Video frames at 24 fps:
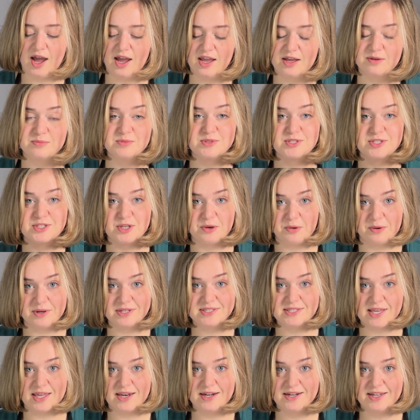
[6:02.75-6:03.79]
am so
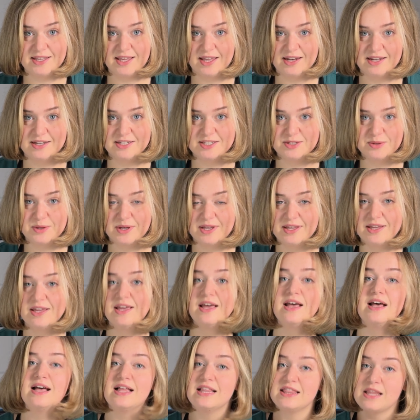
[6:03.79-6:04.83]
excited to get into it.
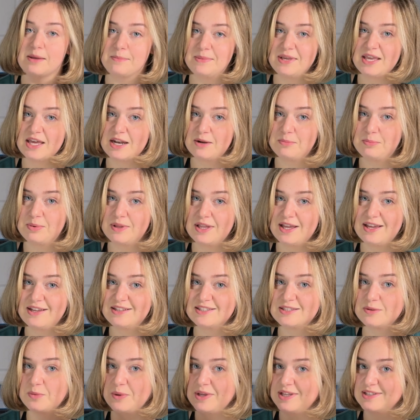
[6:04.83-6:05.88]
Let me get a plate
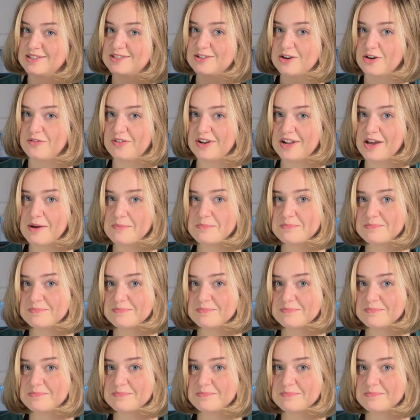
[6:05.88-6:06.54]
so we can serve it up.